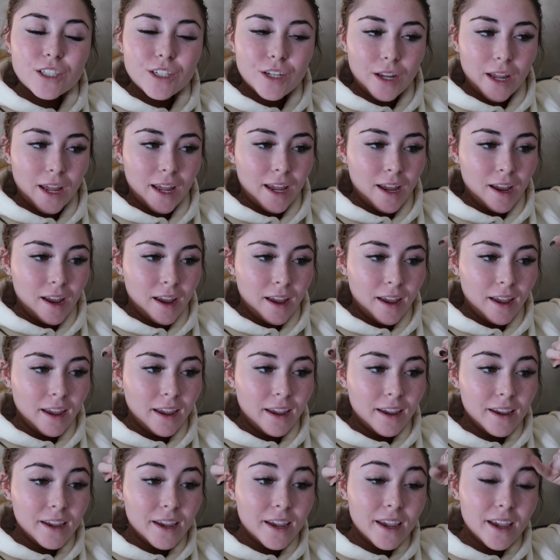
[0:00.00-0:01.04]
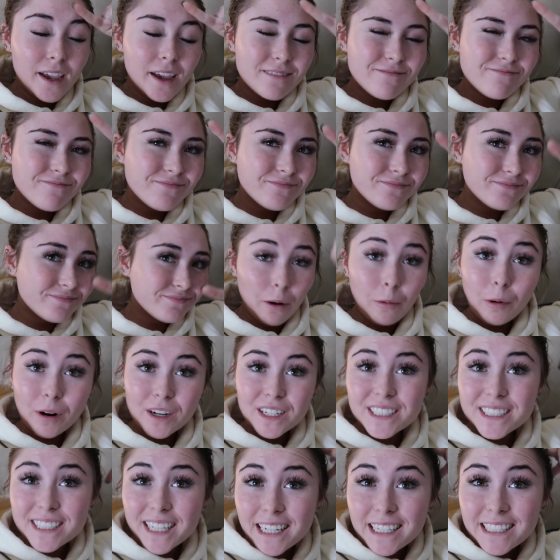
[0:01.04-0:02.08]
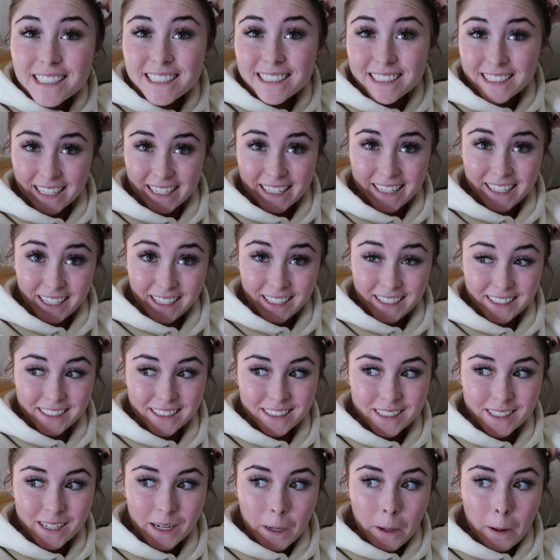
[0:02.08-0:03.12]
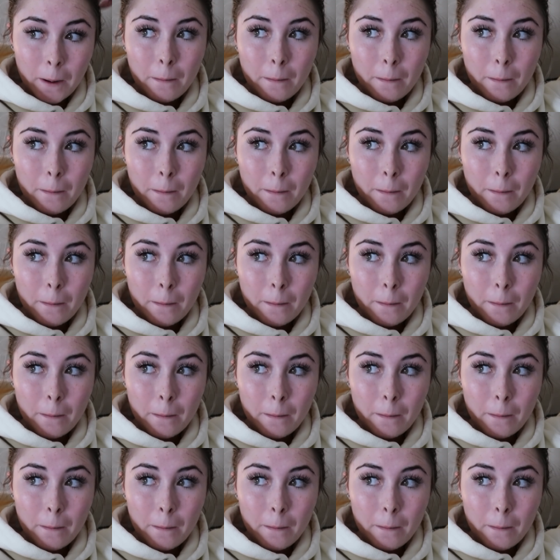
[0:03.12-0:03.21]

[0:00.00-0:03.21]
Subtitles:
day, I want to say 6,